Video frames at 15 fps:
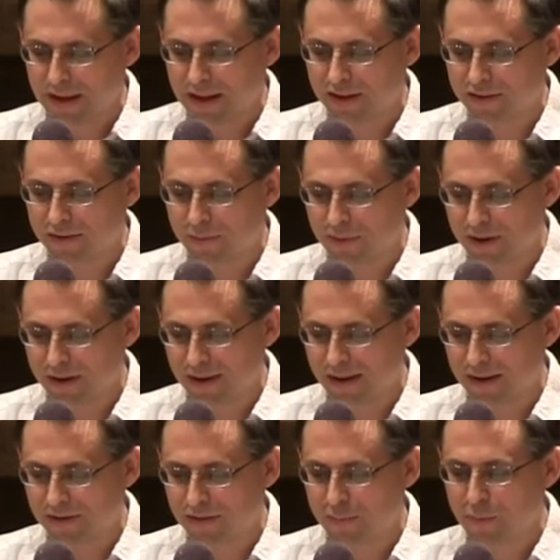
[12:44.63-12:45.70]
It's the,
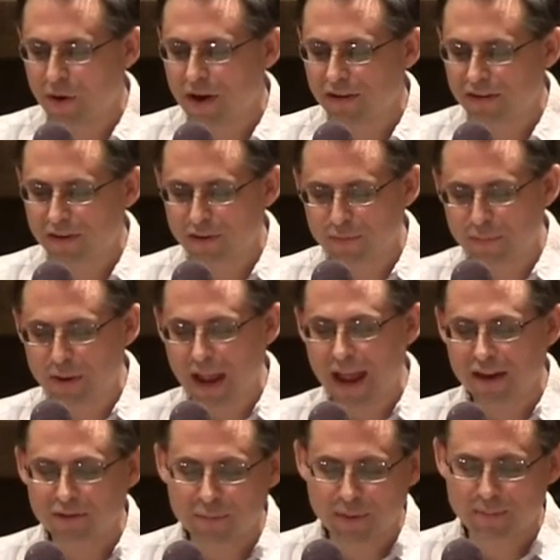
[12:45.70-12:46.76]
it's the price that
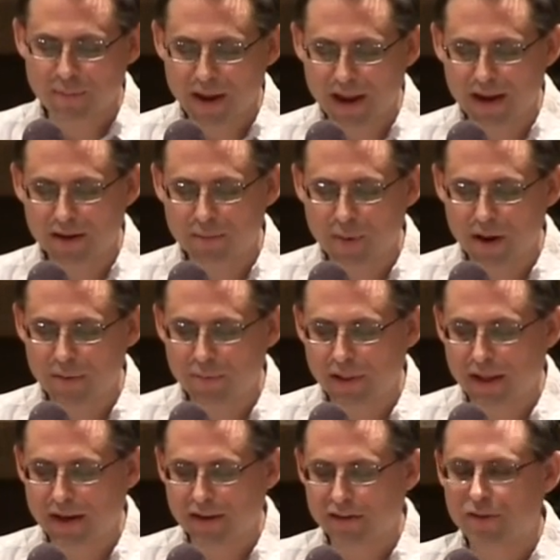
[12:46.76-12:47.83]
has been paid by a
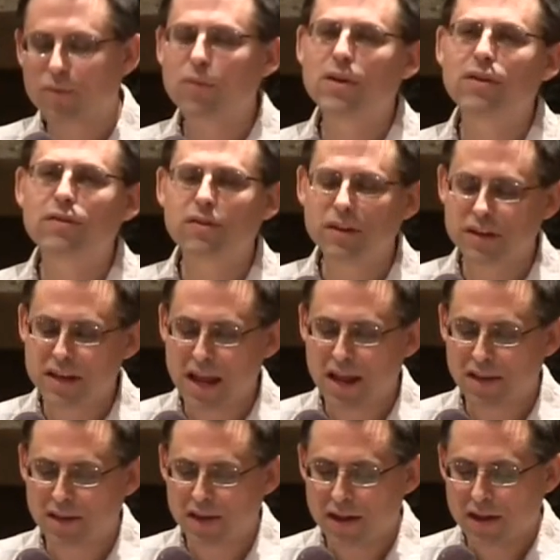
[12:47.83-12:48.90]
planet squeezed to
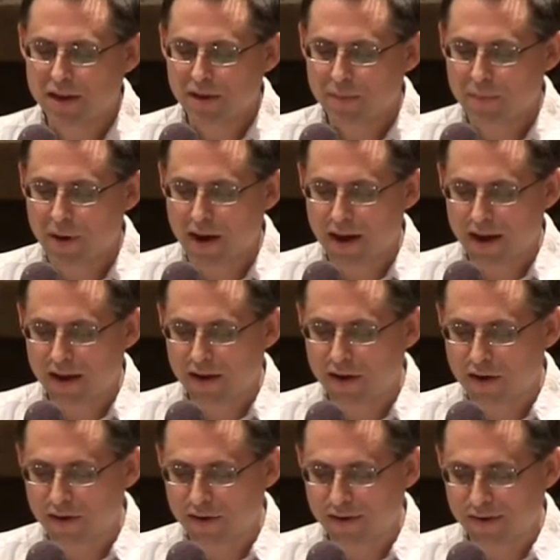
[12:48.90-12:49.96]
death by
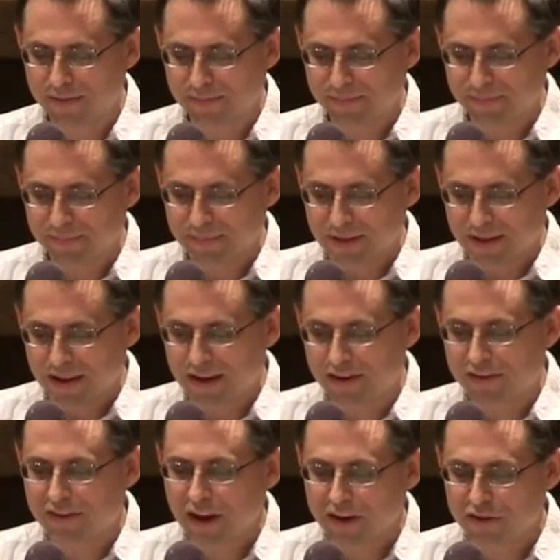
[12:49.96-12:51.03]
our
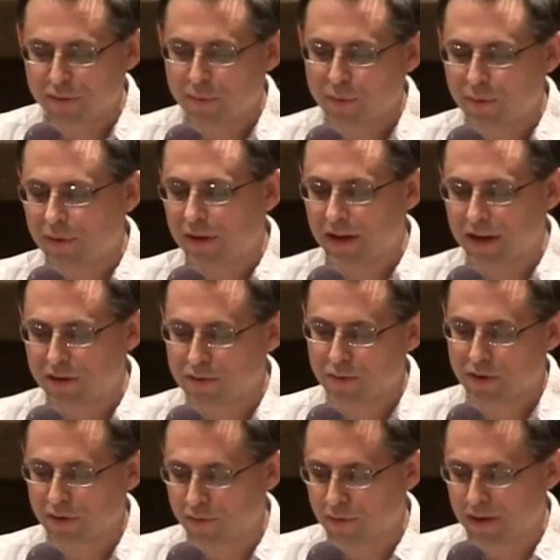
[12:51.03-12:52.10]
insatiable,
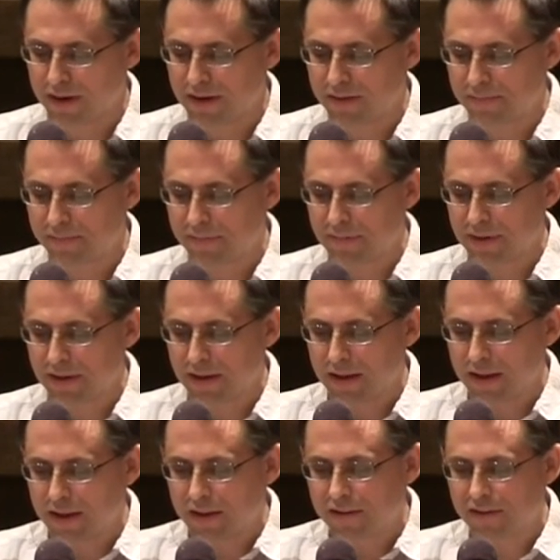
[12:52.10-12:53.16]
ignorant greed.
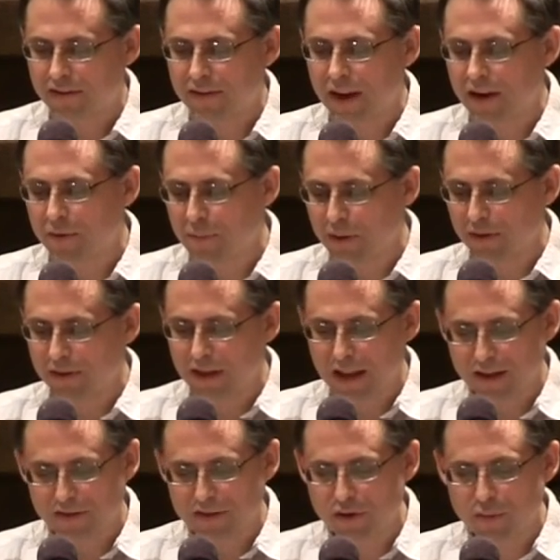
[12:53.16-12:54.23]
Sustainability
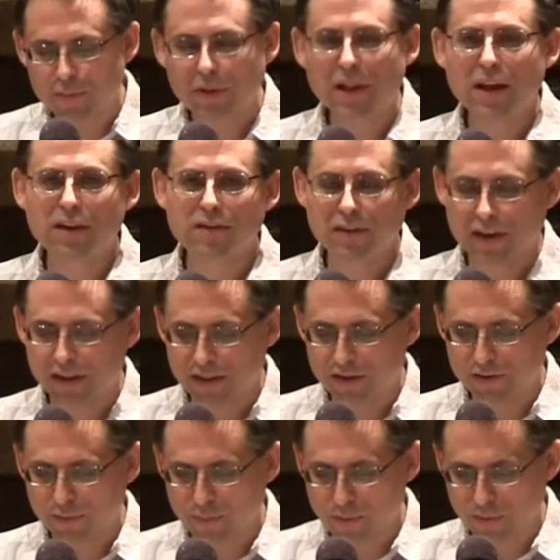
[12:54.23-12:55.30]
has no place in
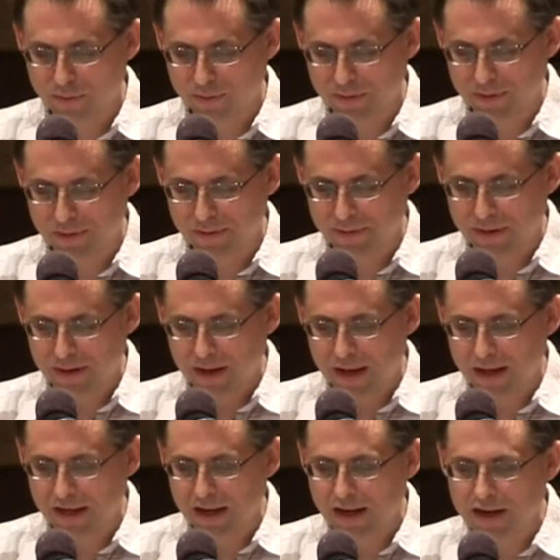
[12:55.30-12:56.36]
this world
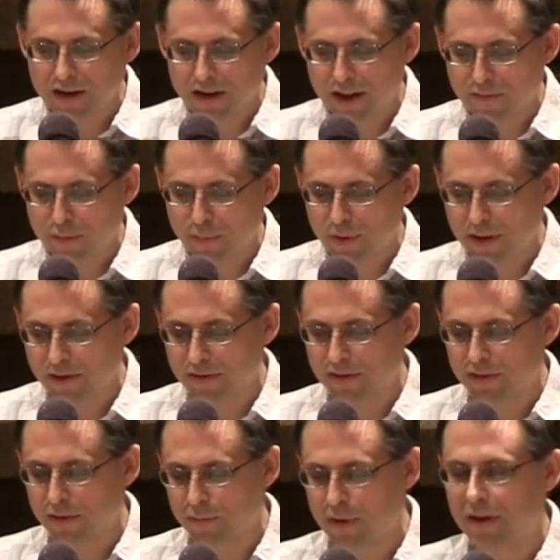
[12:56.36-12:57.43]
and cannot have a place
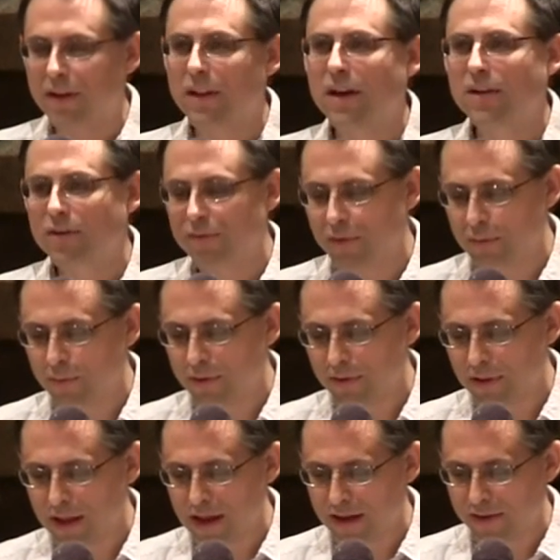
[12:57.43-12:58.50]
until we collectively
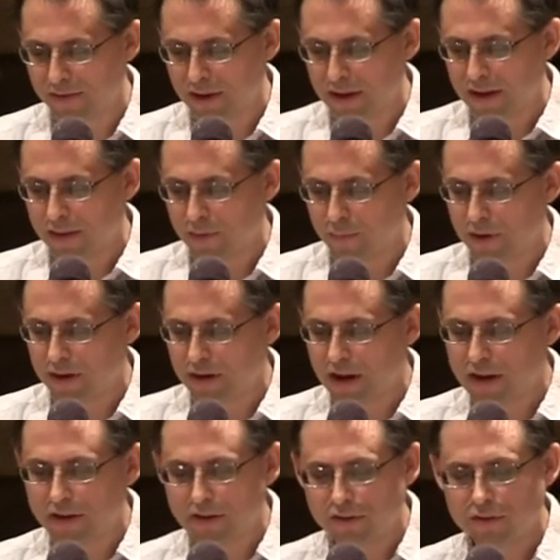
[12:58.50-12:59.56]
realize that we
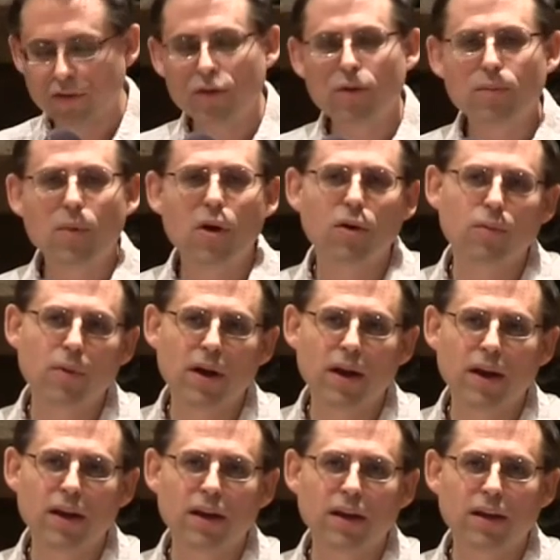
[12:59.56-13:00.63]
cannot consume our
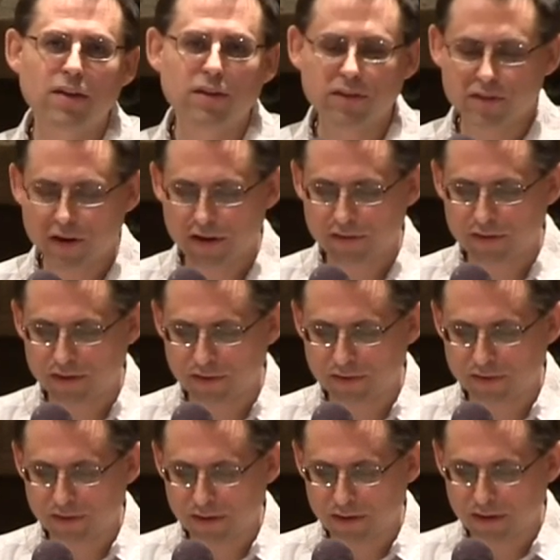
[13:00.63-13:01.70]
way into
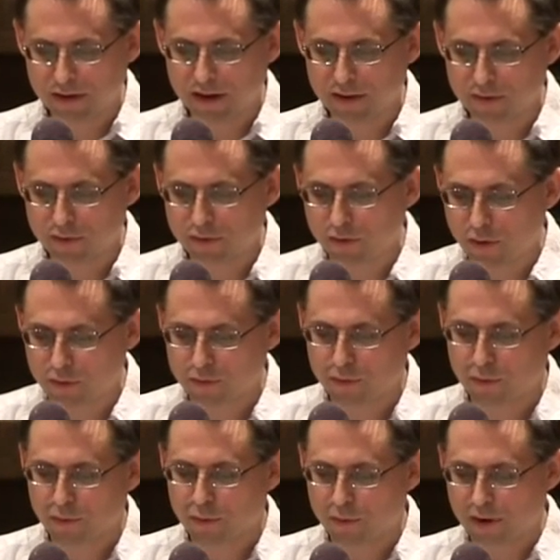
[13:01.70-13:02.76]
justice, either
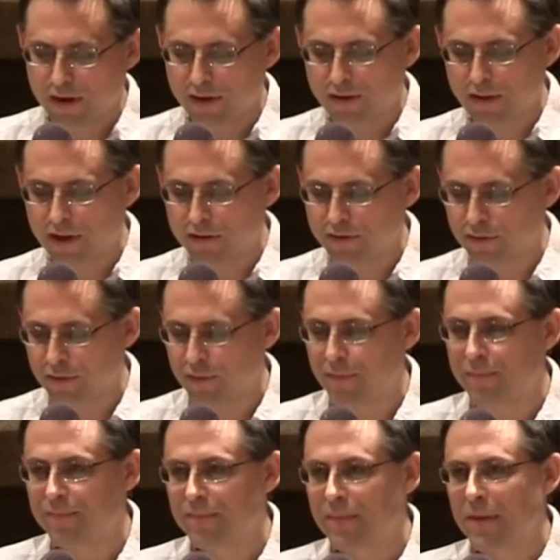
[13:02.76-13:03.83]
social or
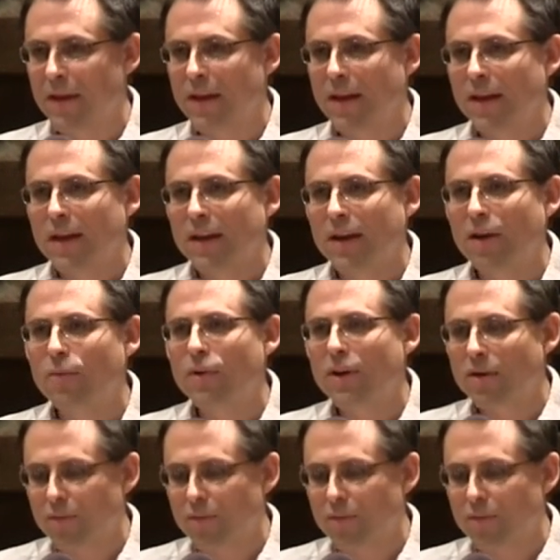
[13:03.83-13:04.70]
ecological. Yet we